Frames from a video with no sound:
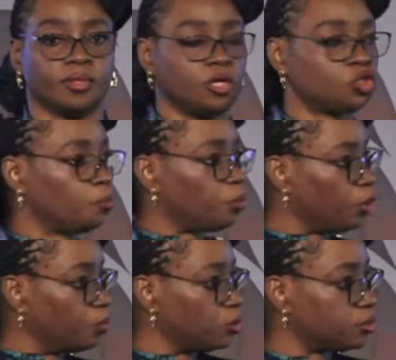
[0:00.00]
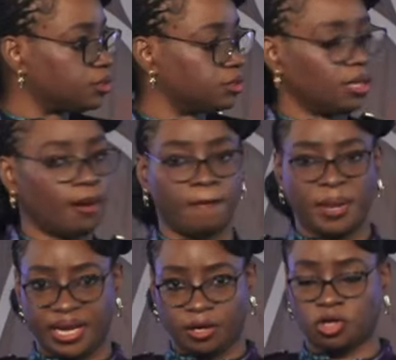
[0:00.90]
So purpose,
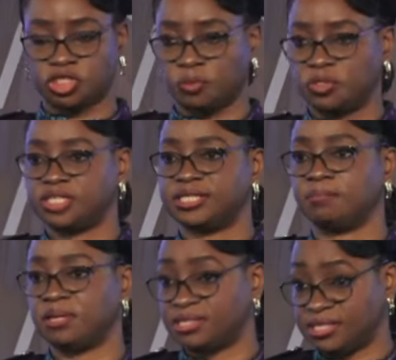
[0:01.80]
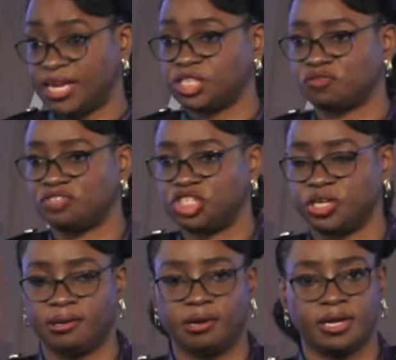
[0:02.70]
pedagogy, which is simply the science of teaching
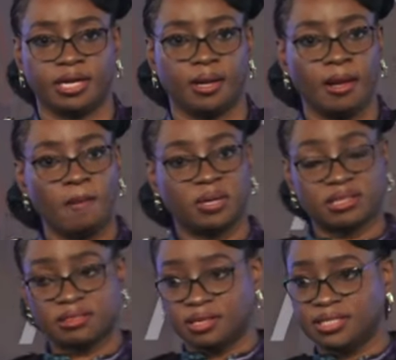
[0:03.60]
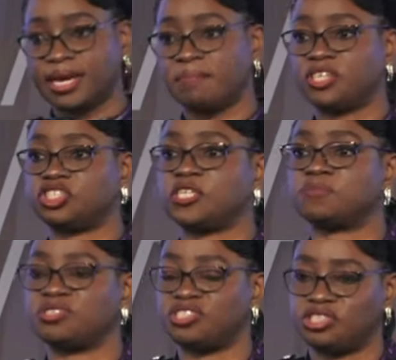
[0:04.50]
and learning. Well, the third dimension is
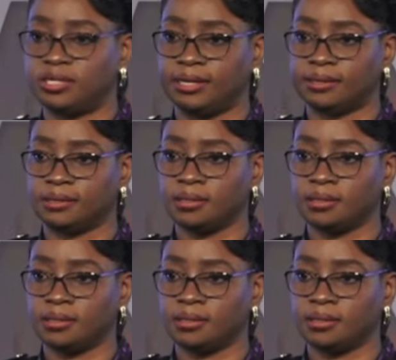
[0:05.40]
positioning.